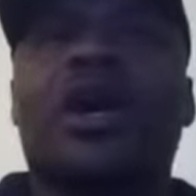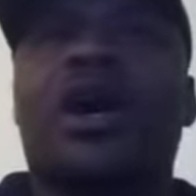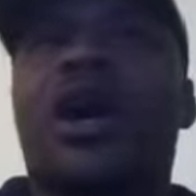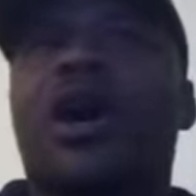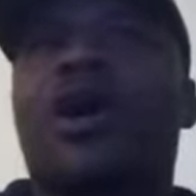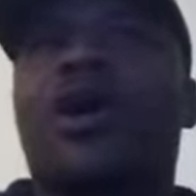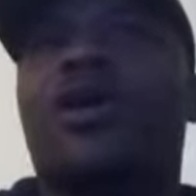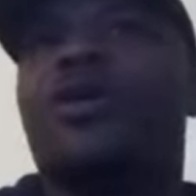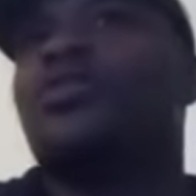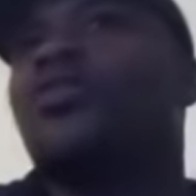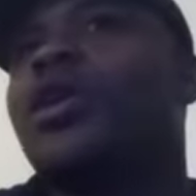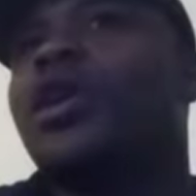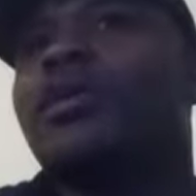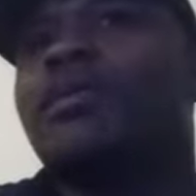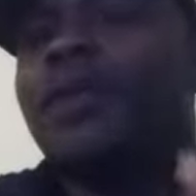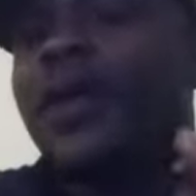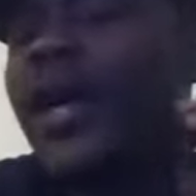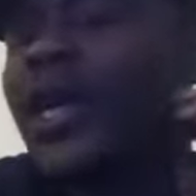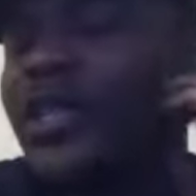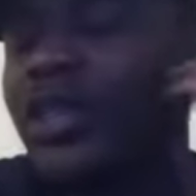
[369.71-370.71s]
Our running
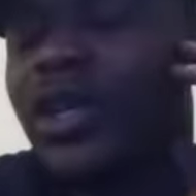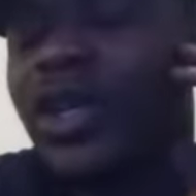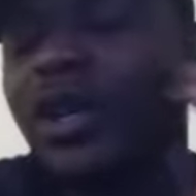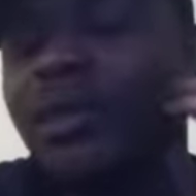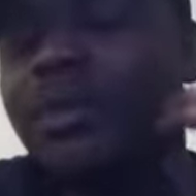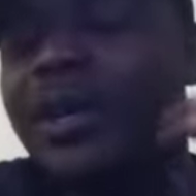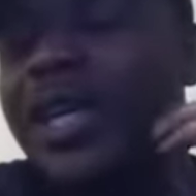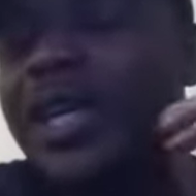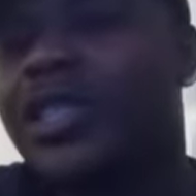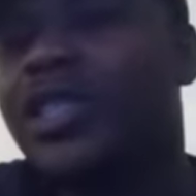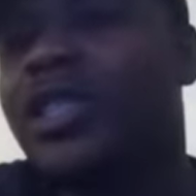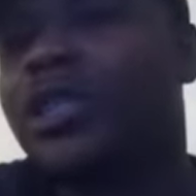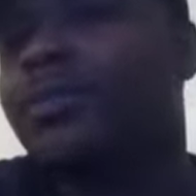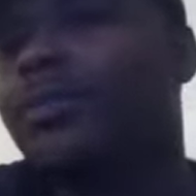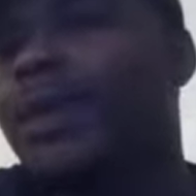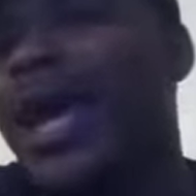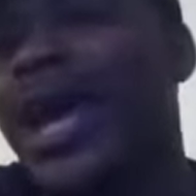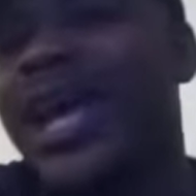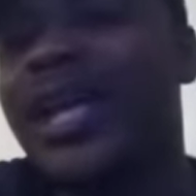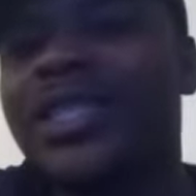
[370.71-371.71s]
plays are gonna be getting
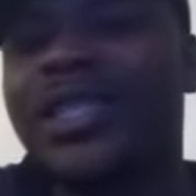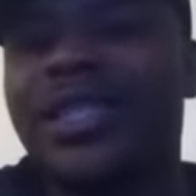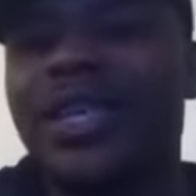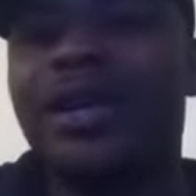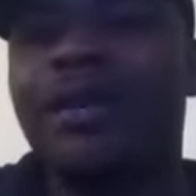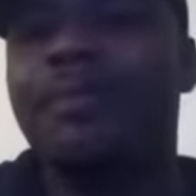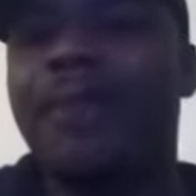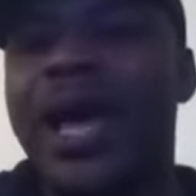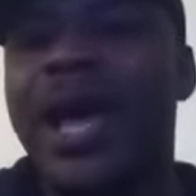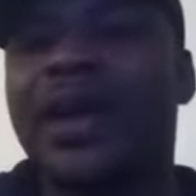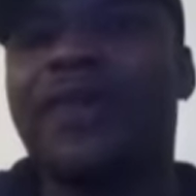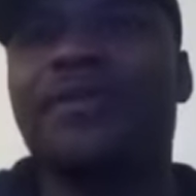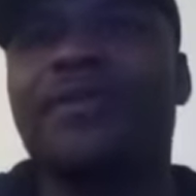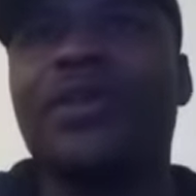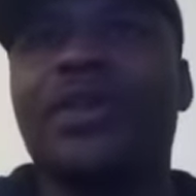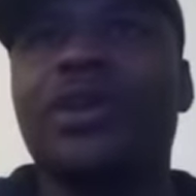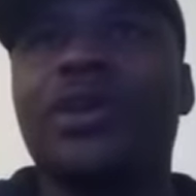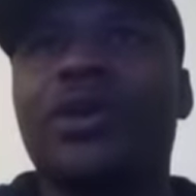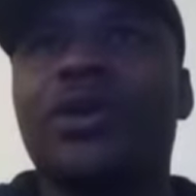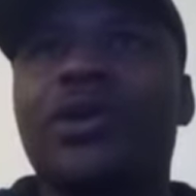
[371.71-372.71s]
smashed in the
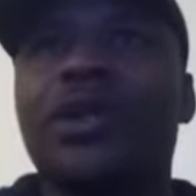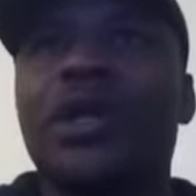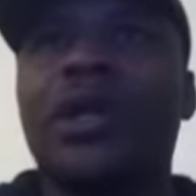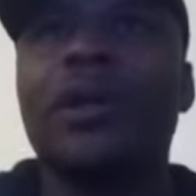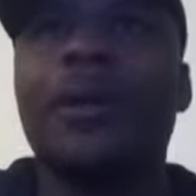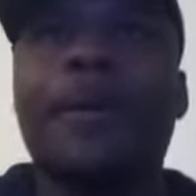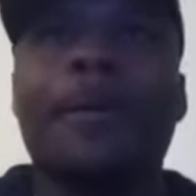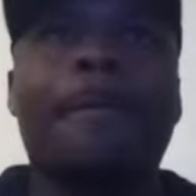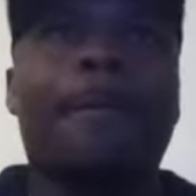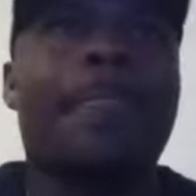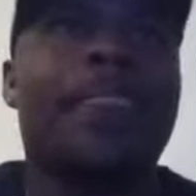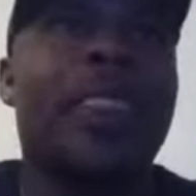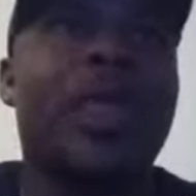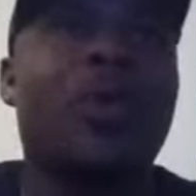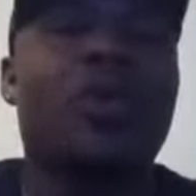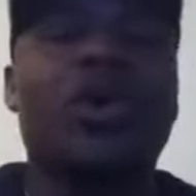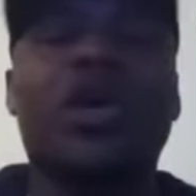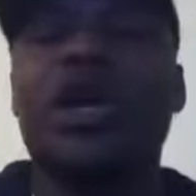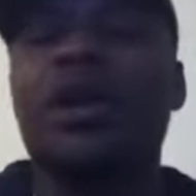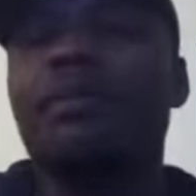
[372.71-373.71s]
backfield,
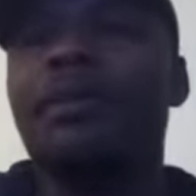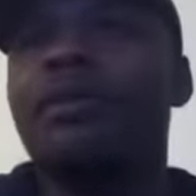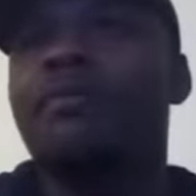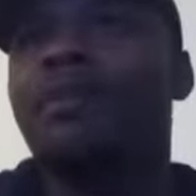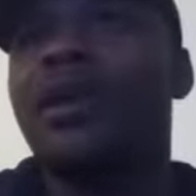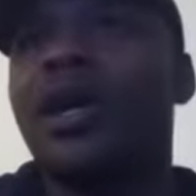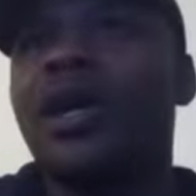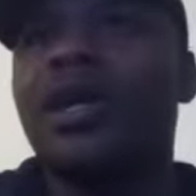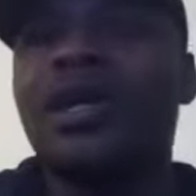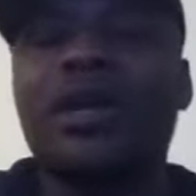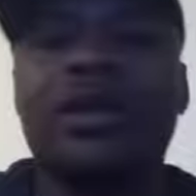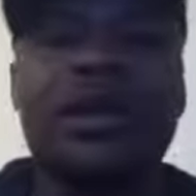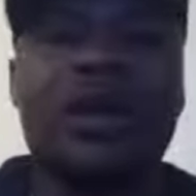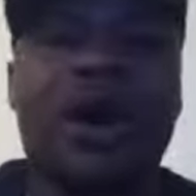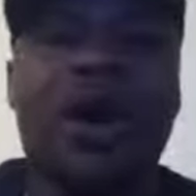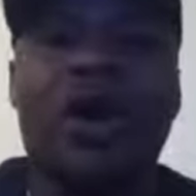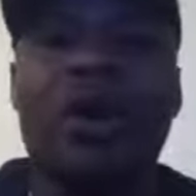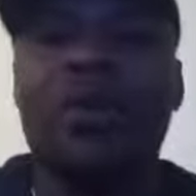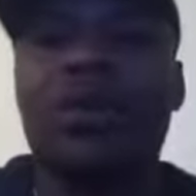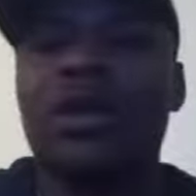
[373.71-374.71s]
and we're gonna be punting.
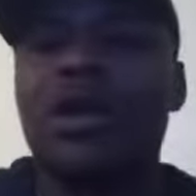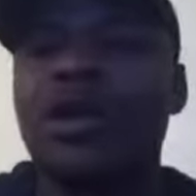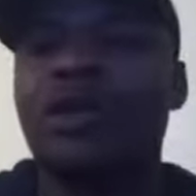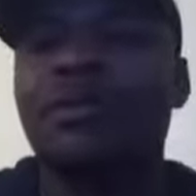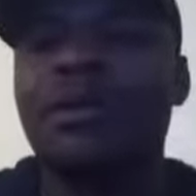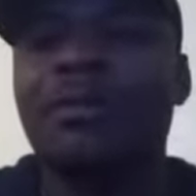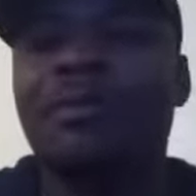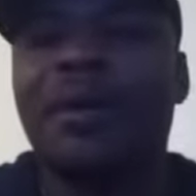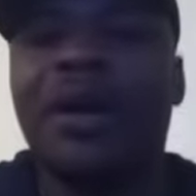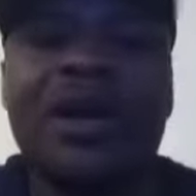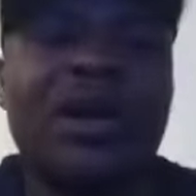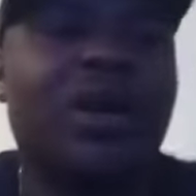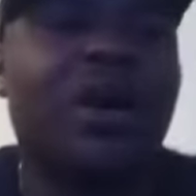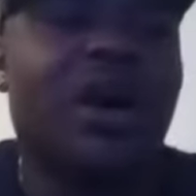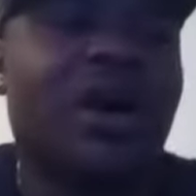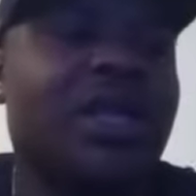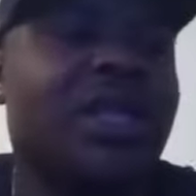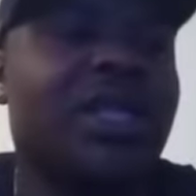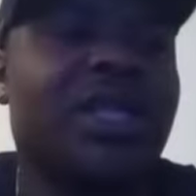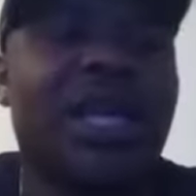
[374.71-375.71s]
All, we're gonna be punting
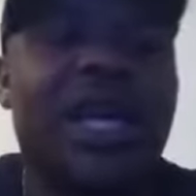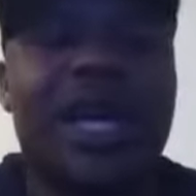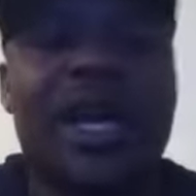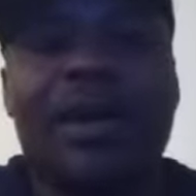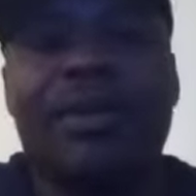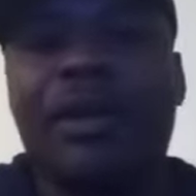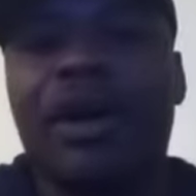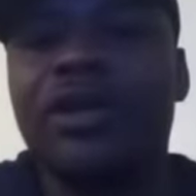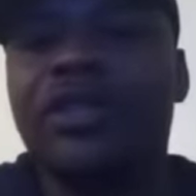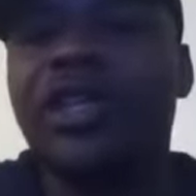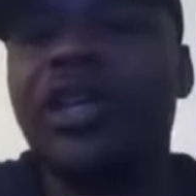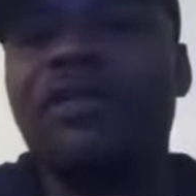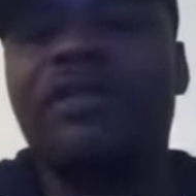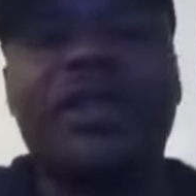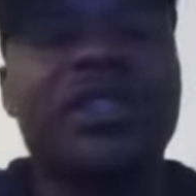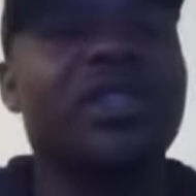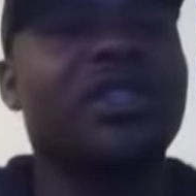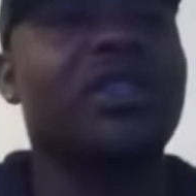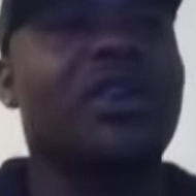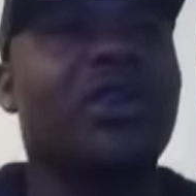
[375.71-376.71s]
all the time. Our
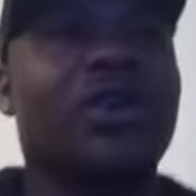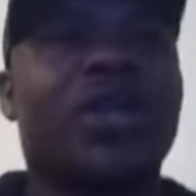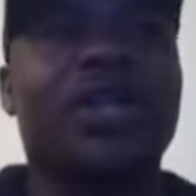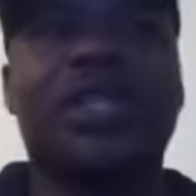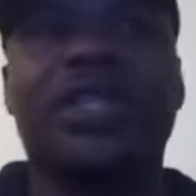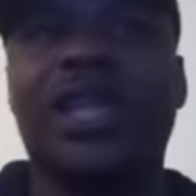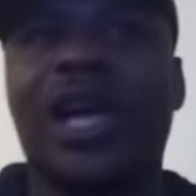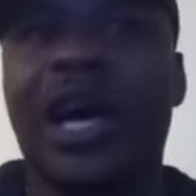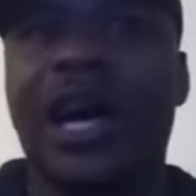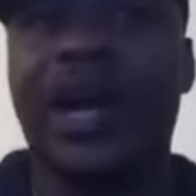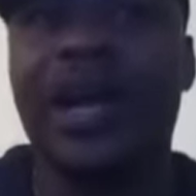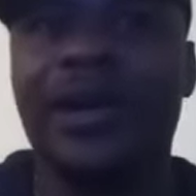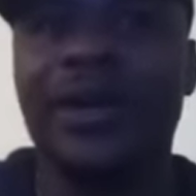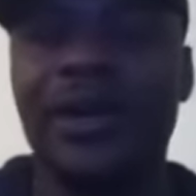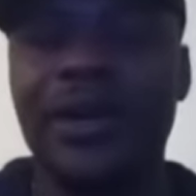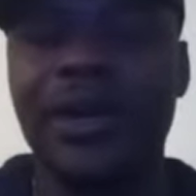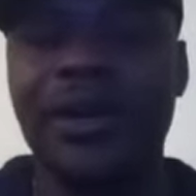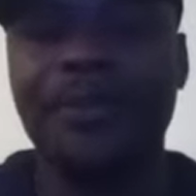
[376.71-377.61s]
defense is gonna get tired